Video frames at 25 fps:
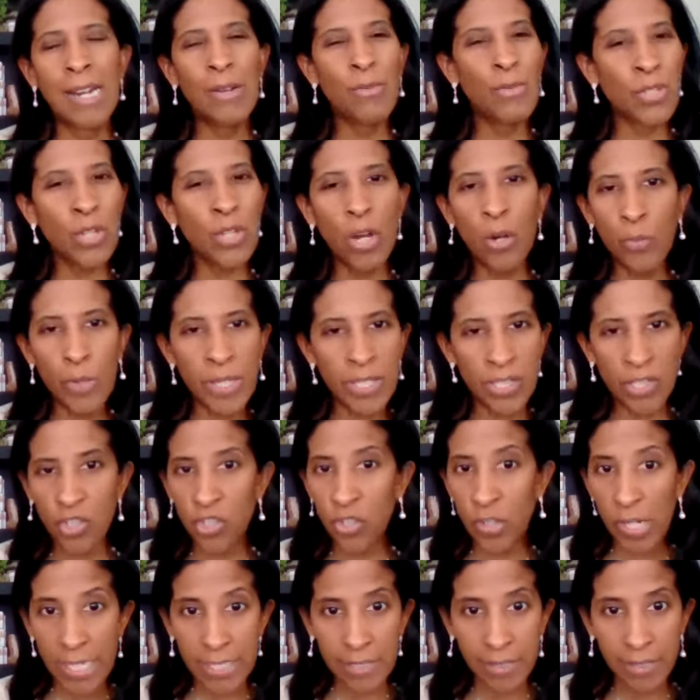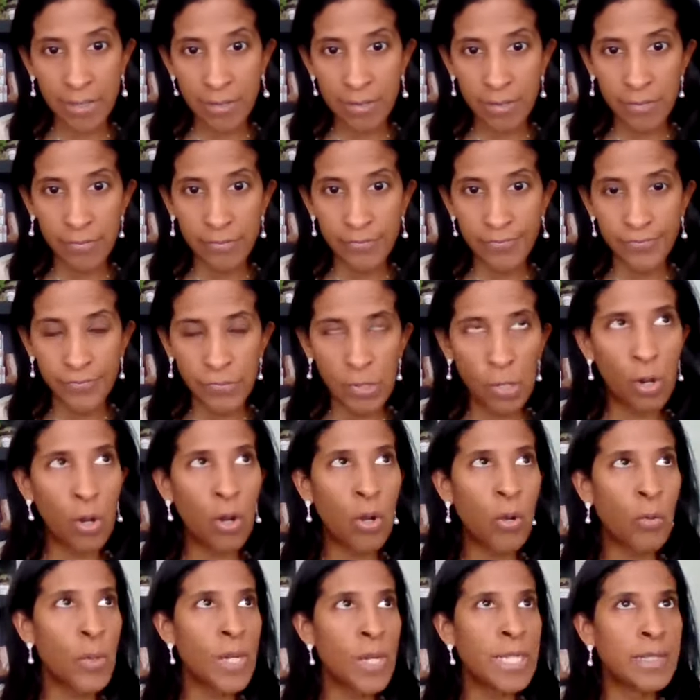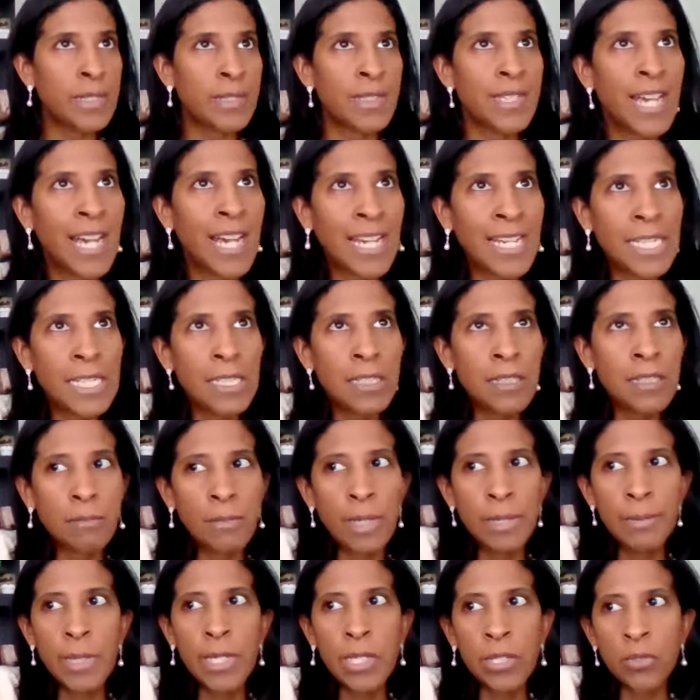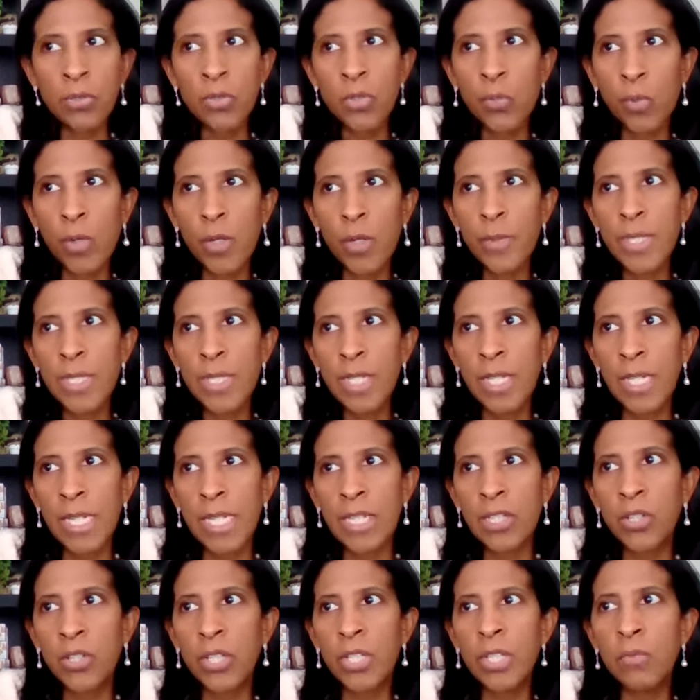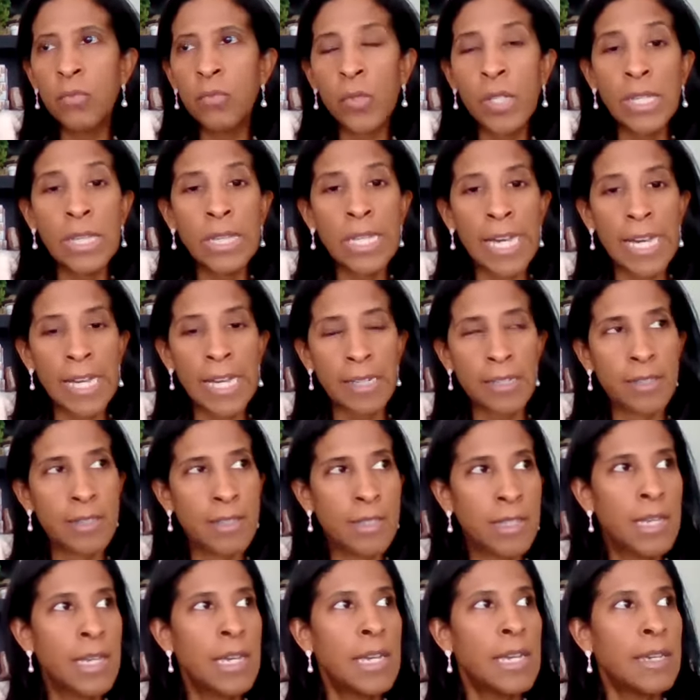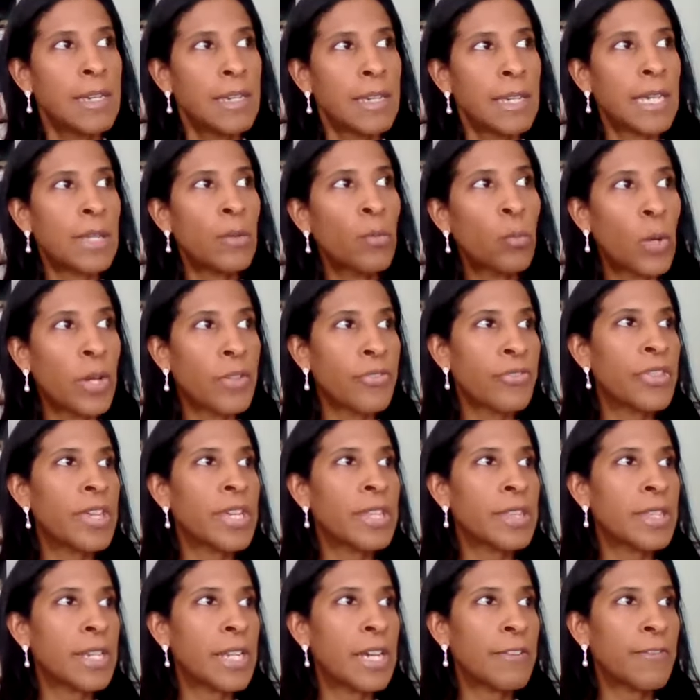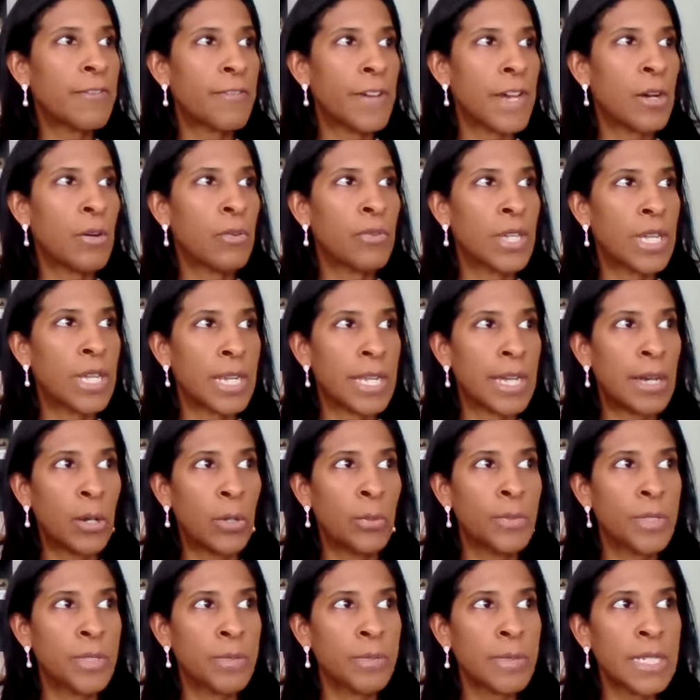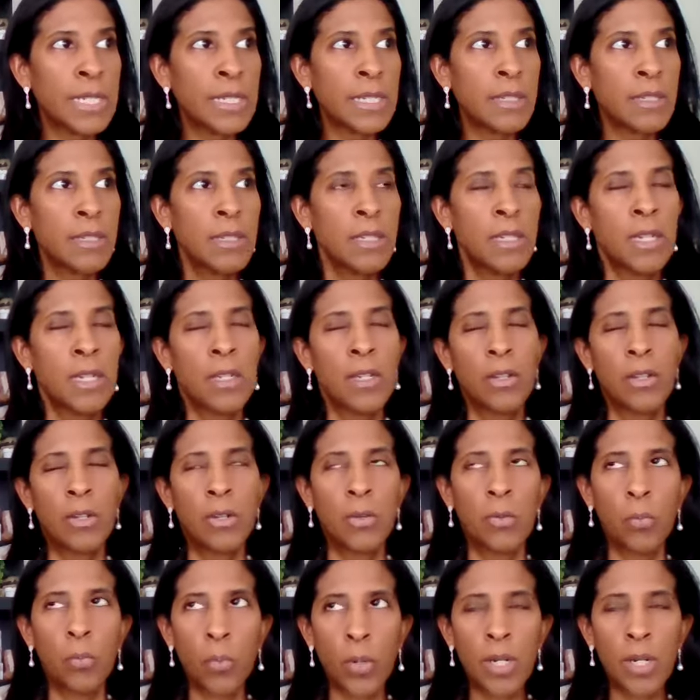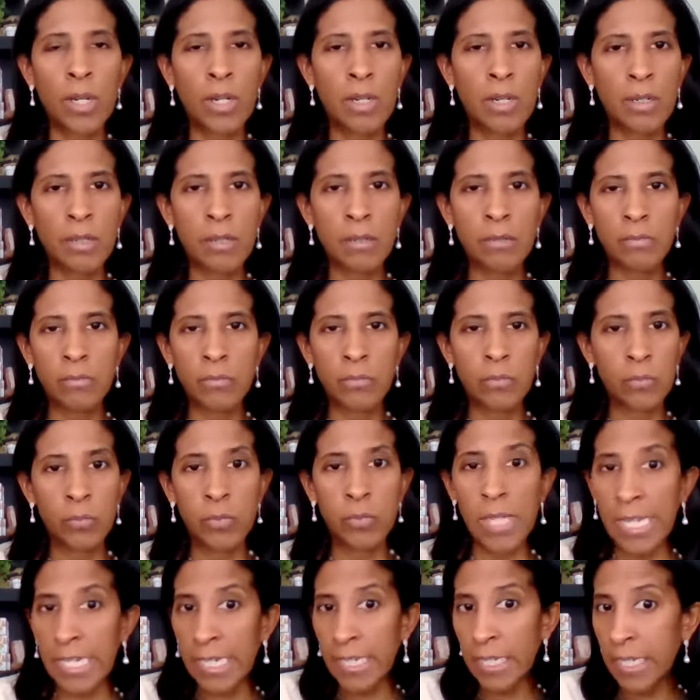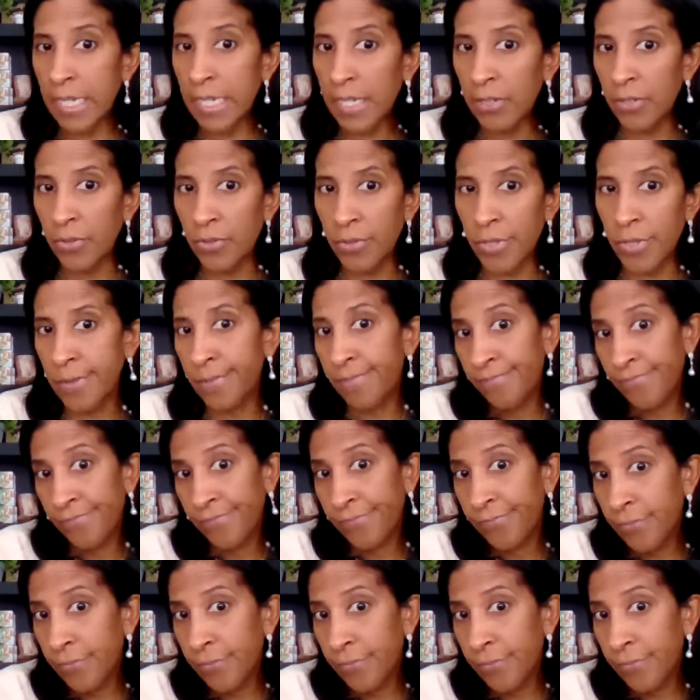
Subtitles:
I was always stressed, always tight. My muscles were always tight. I couldn't relax. And one thing that I found that helped me were lighting candles.